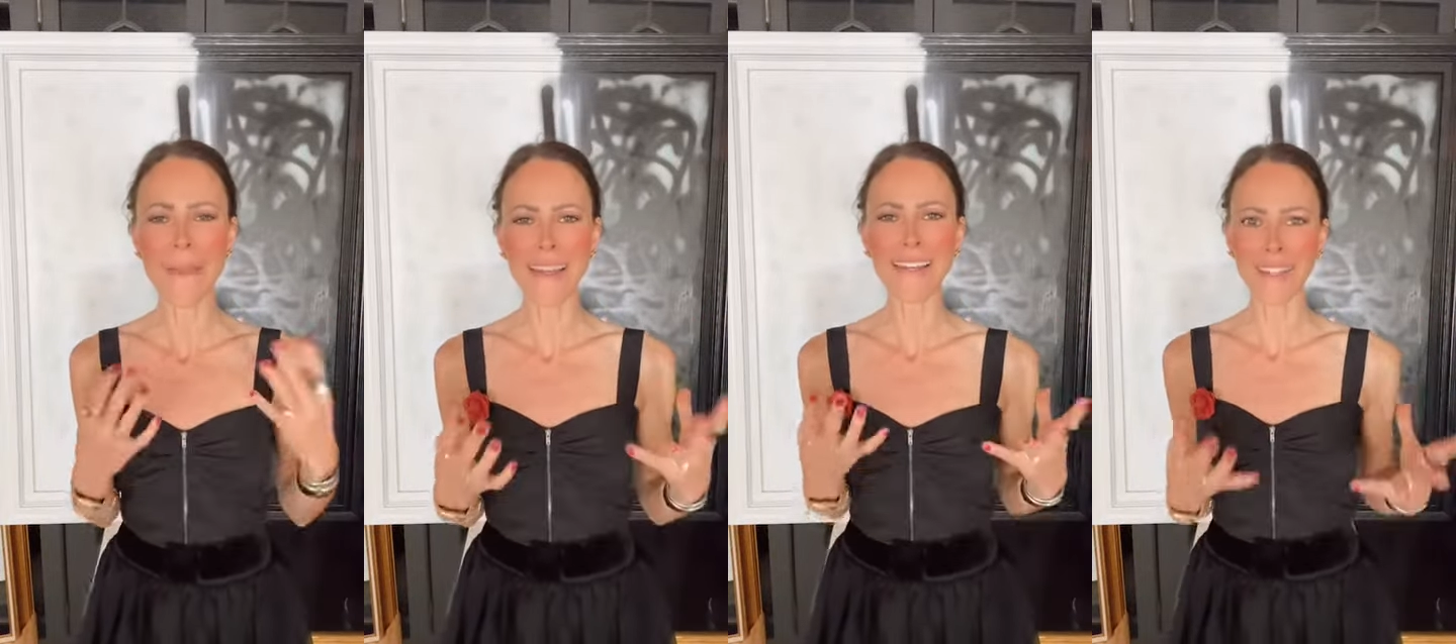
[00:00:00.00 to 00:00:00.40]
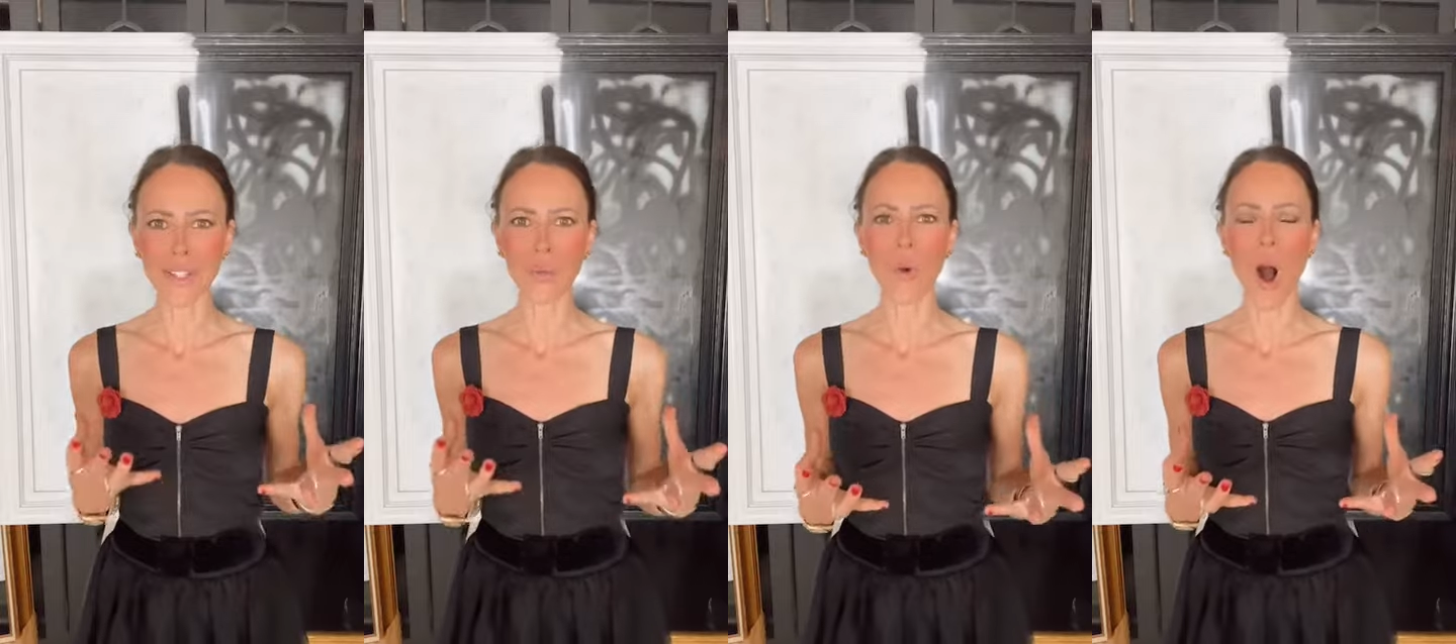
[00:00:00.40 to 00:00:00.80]
making
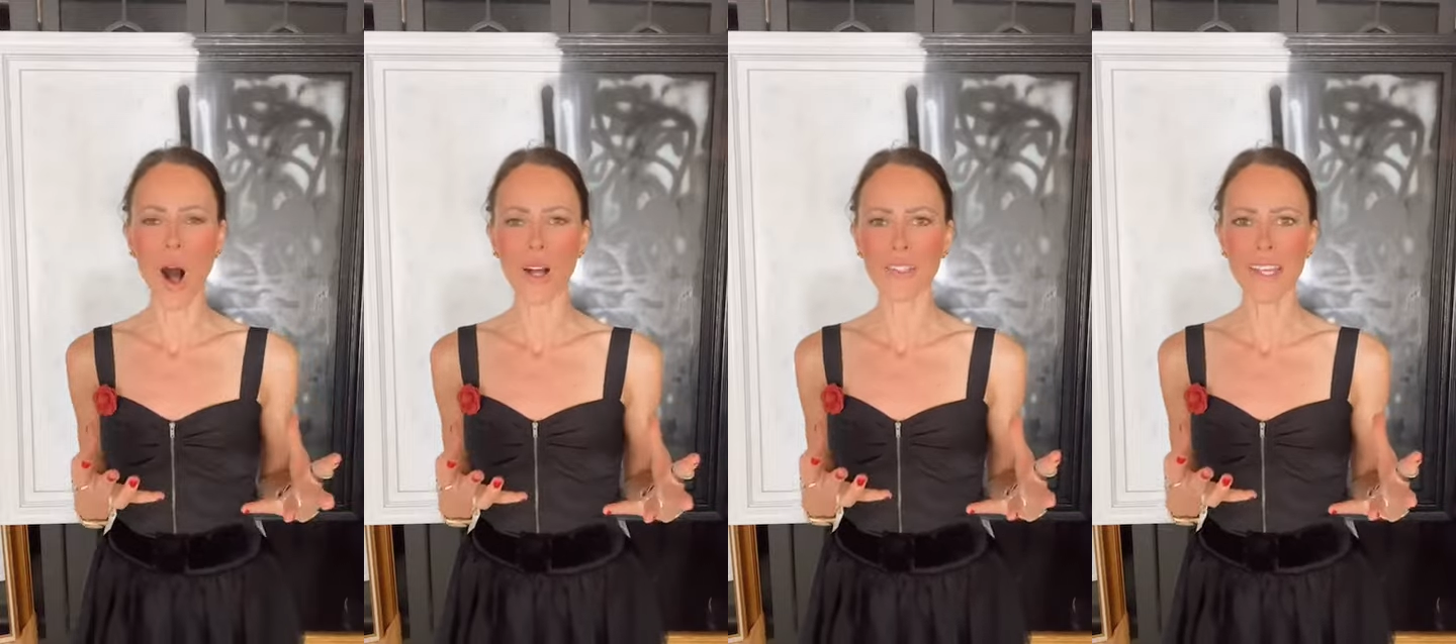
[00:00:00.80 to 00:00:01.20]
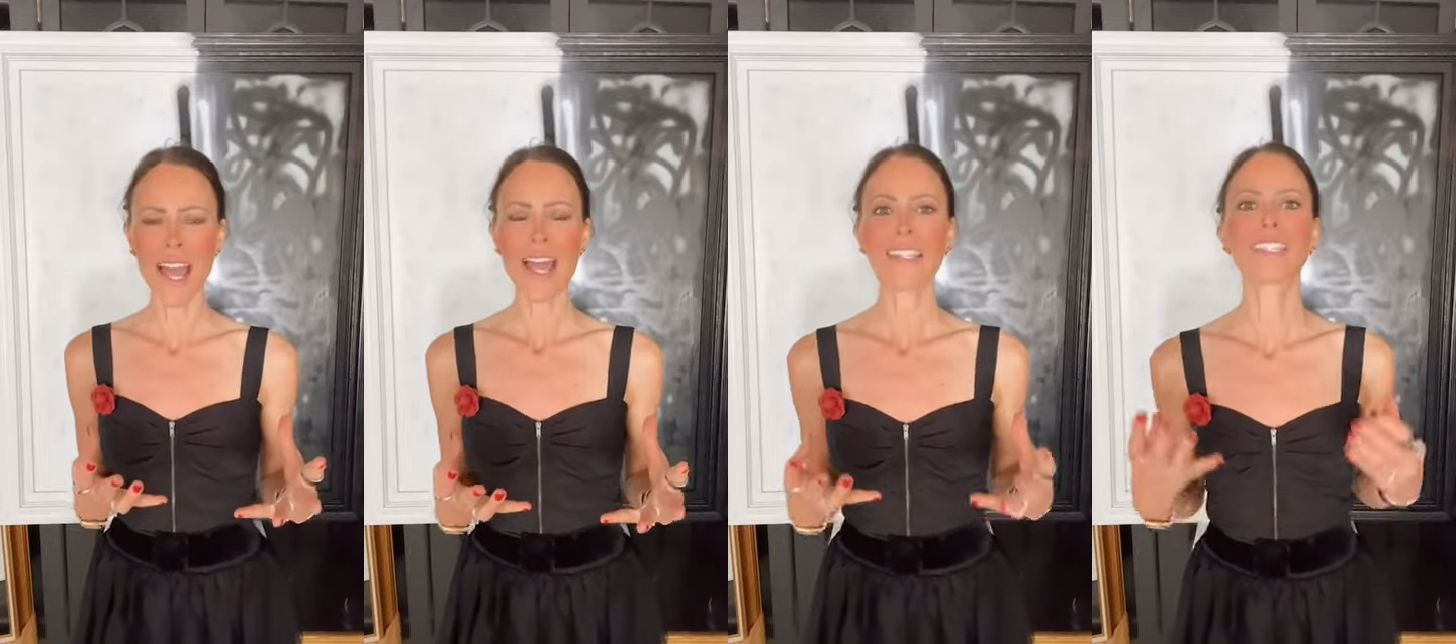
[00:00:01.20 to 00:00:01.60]
your walls
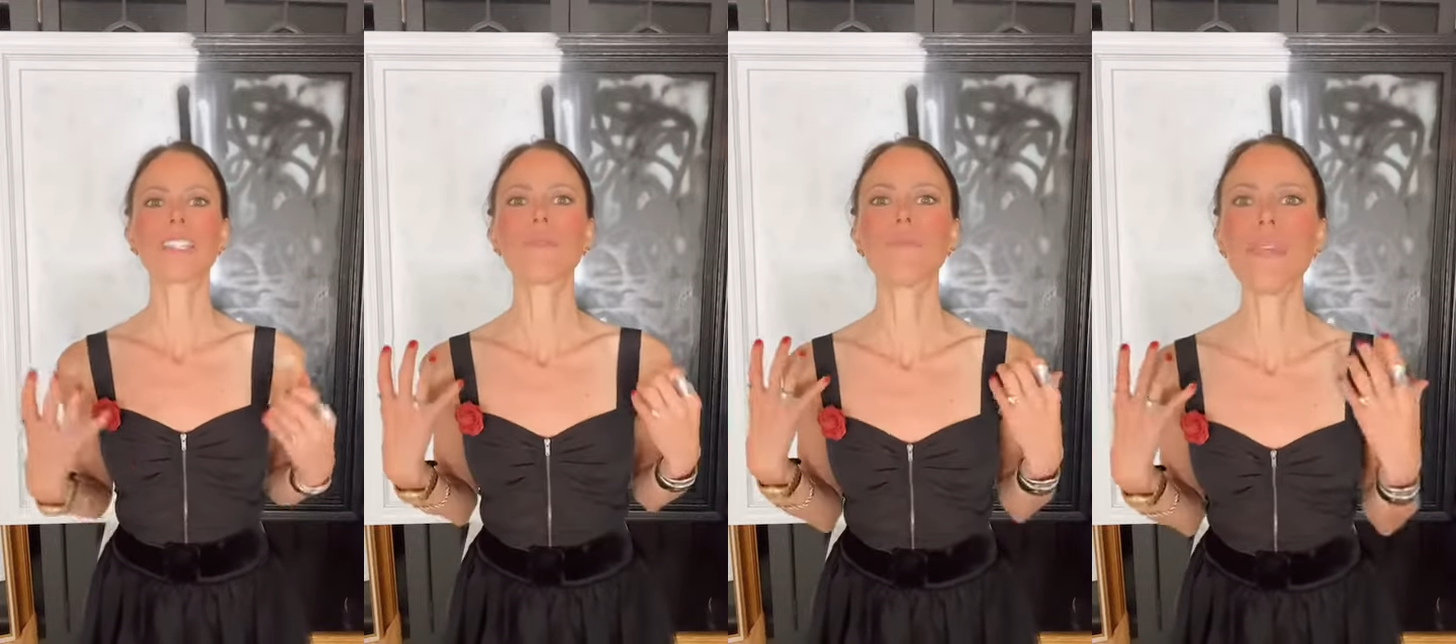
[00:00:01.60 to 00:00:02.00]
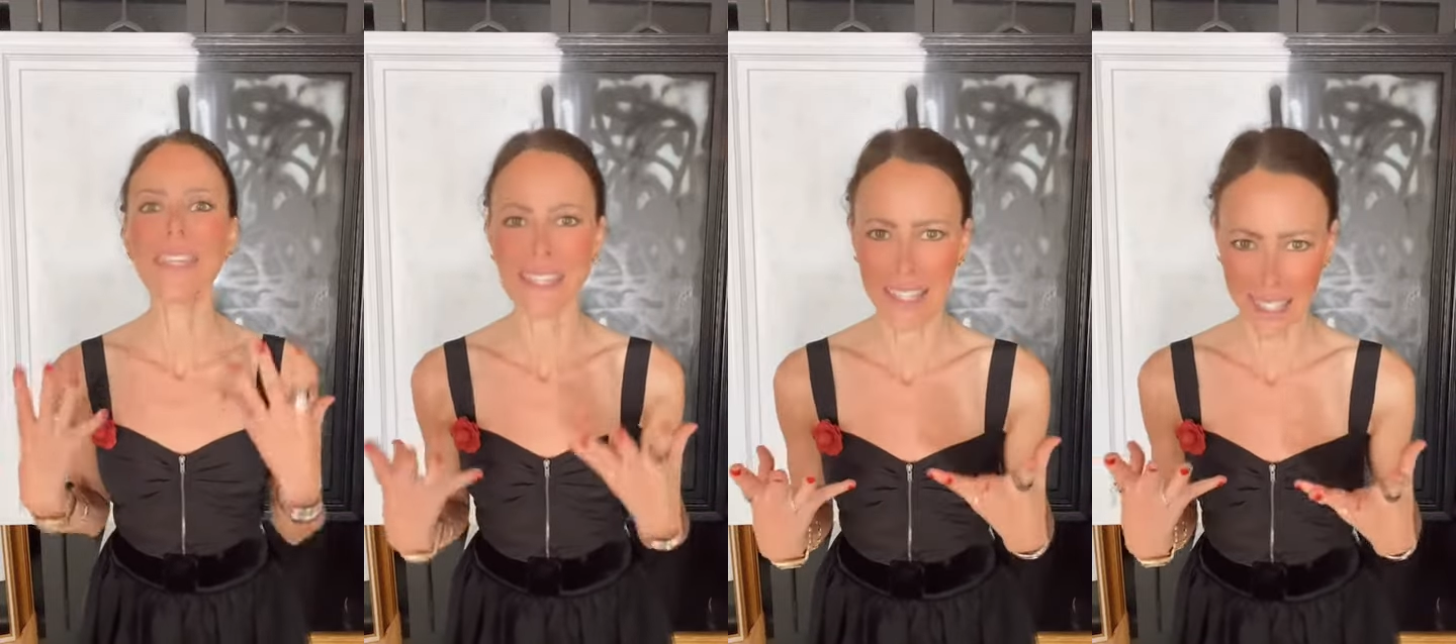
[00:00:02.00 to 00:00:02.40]

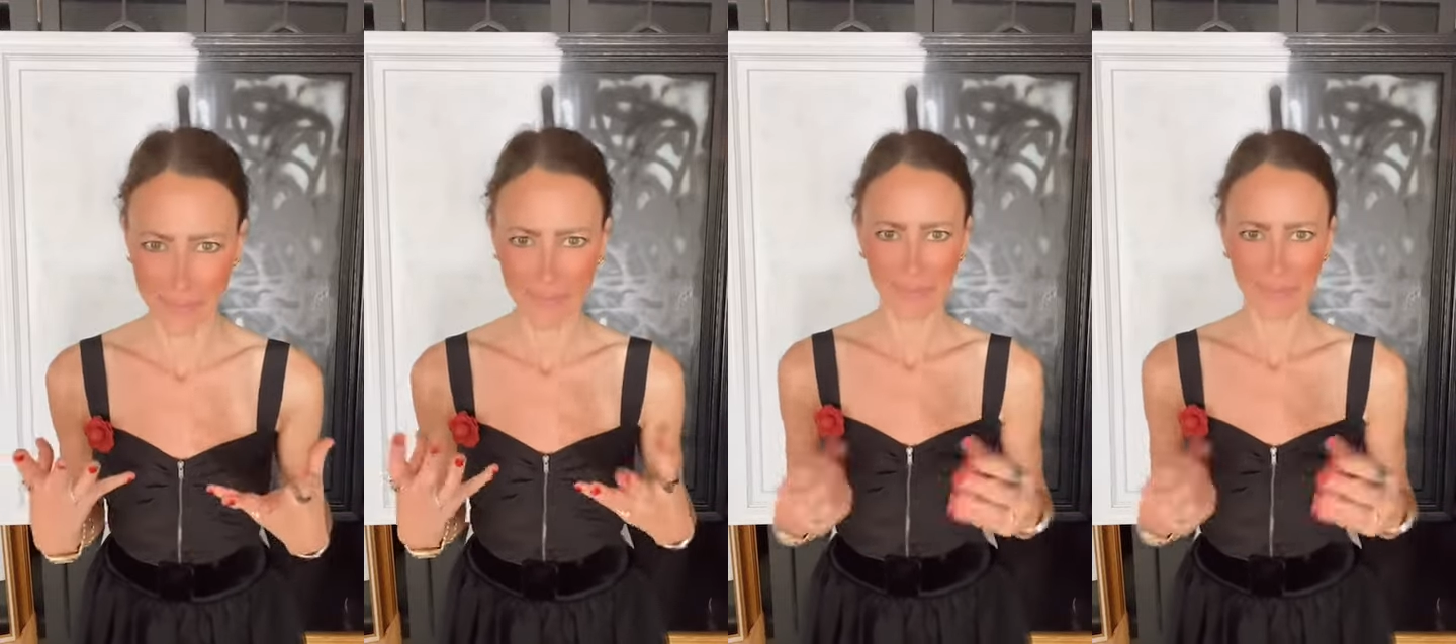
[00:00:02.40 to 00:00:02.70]
speak,